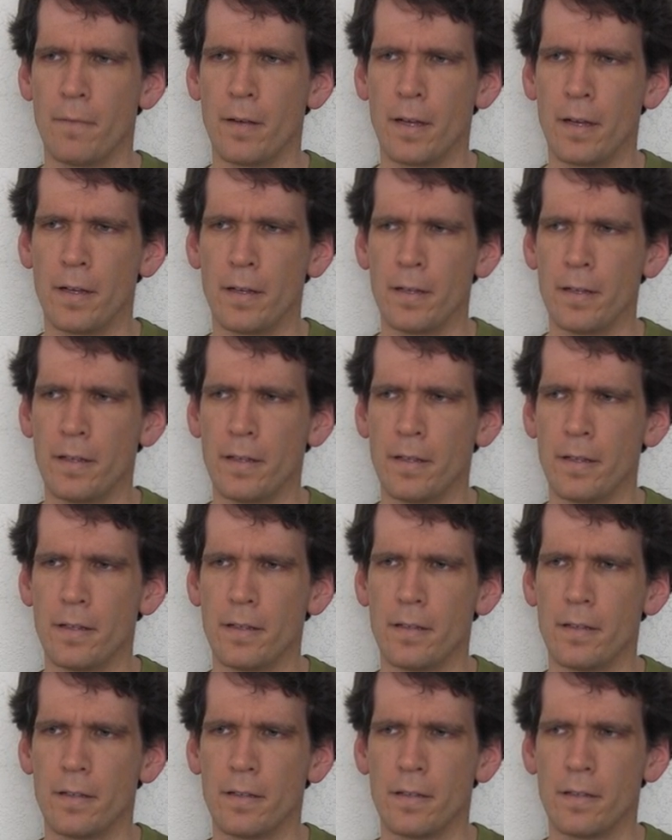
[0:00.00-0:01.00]
my
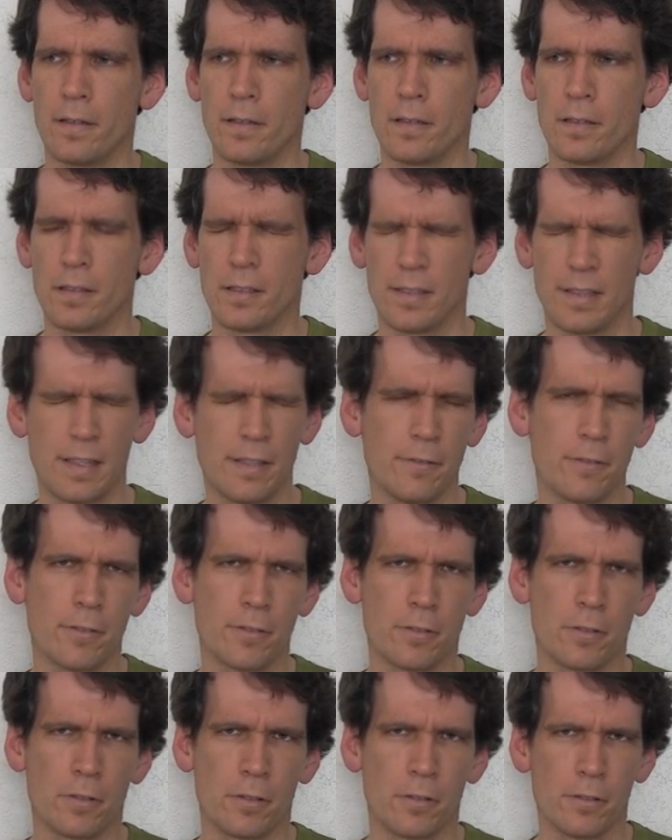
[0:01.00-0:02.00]
ski
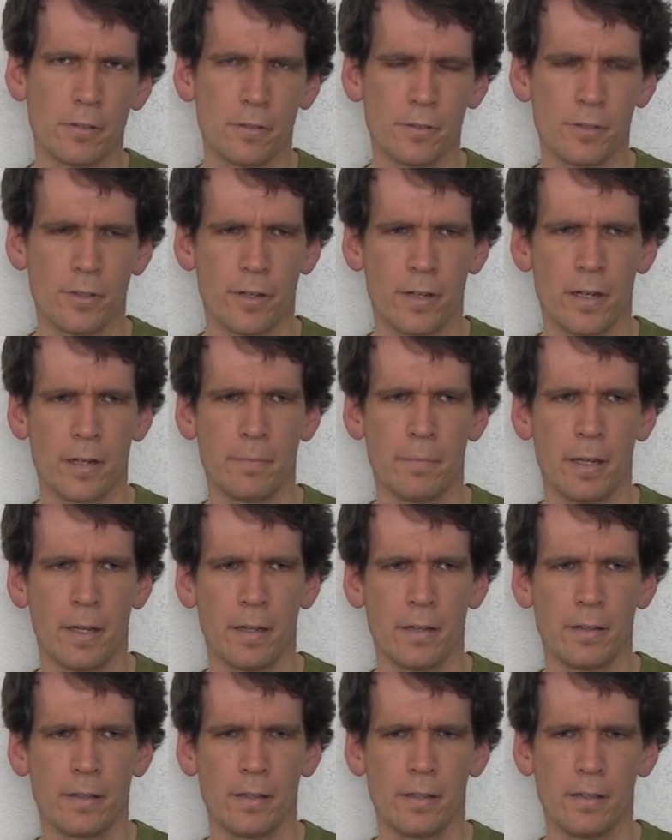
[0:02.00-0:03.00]
resort job
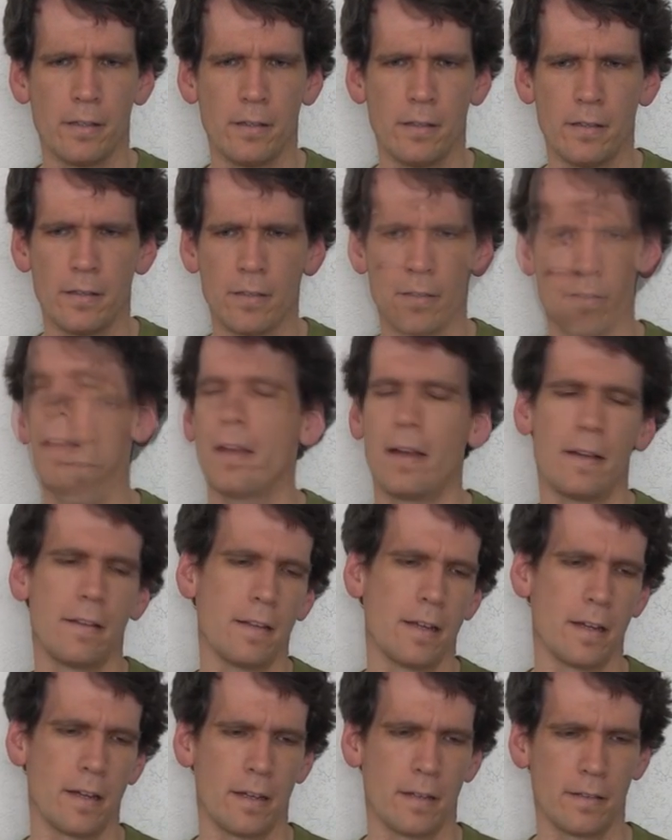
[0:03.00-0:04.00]
ended.
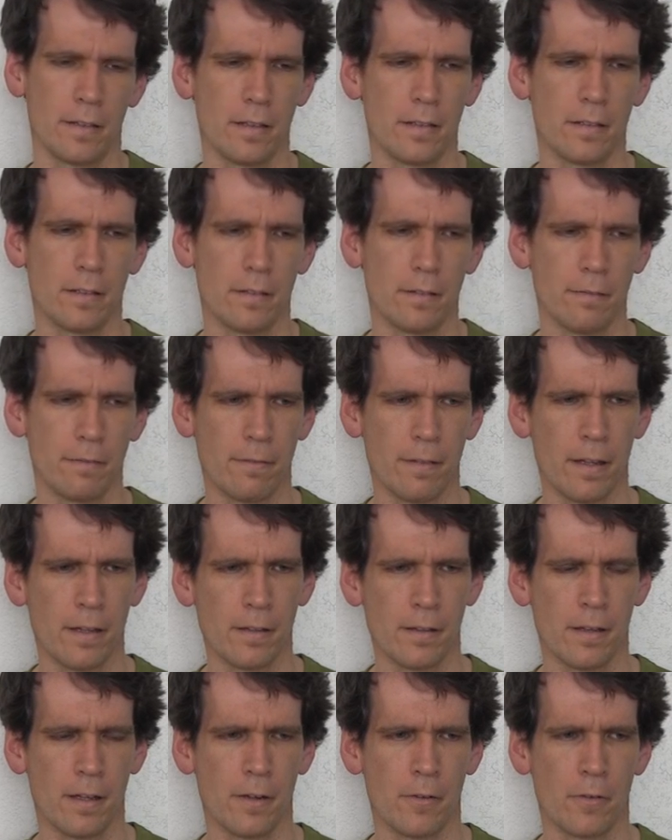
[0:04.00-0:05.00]
Yeah, yeah. The,
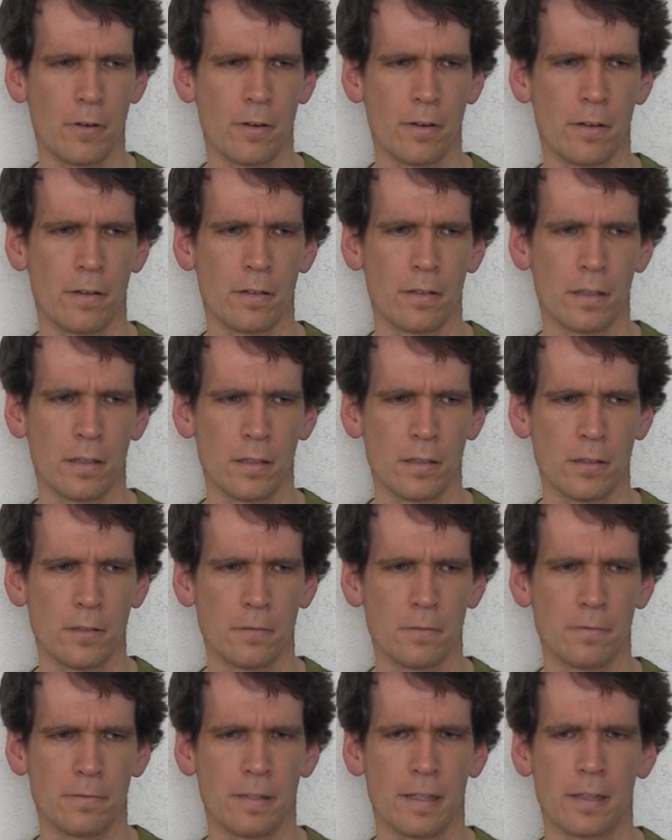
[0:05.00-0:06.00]
they they were a
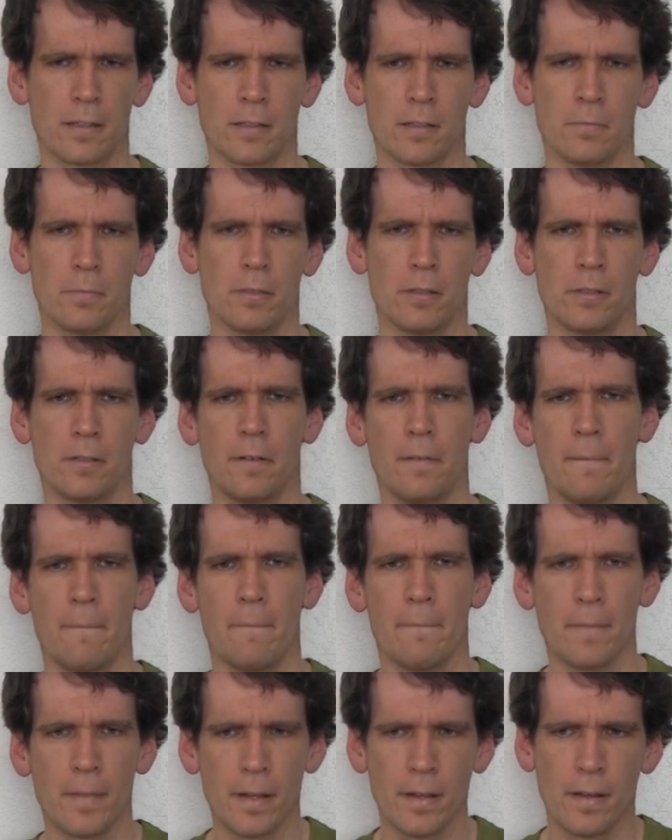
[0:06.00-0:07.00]
little flexible
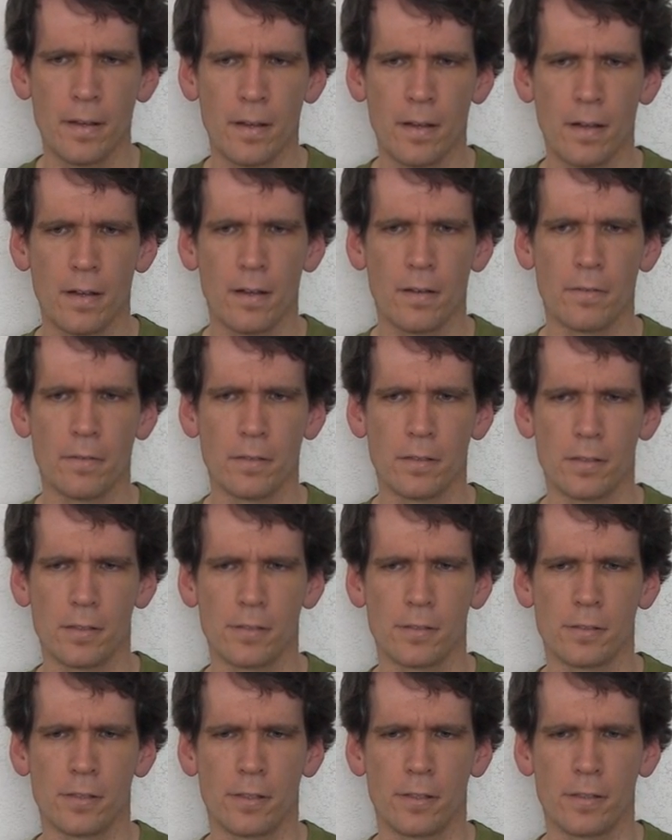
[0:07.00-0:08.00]
with
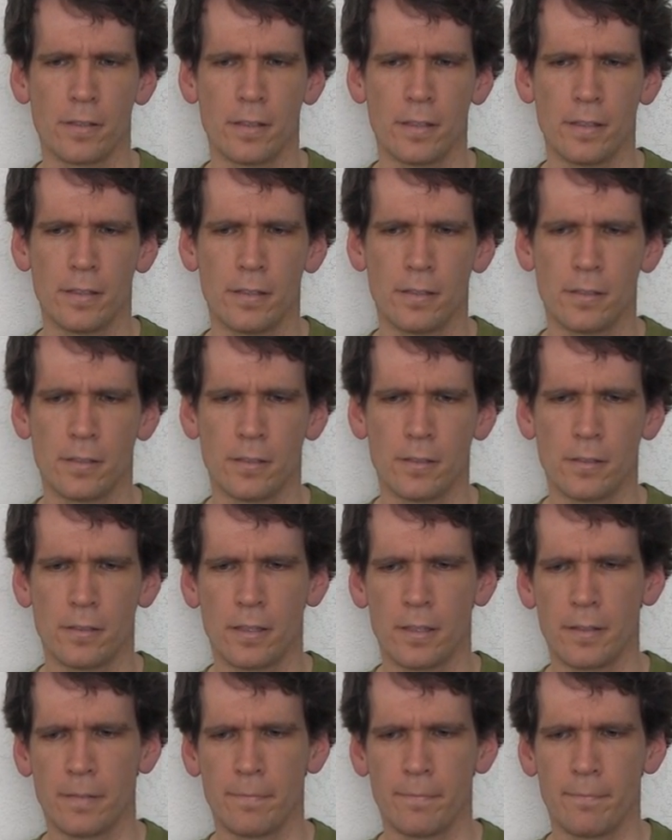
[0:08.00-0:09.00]
the start date, so
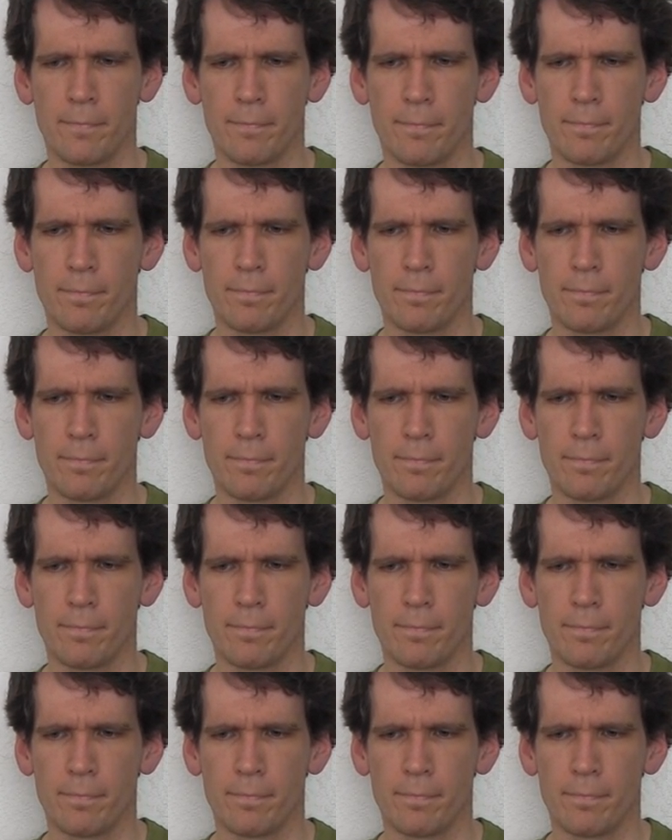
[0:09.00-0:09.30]
I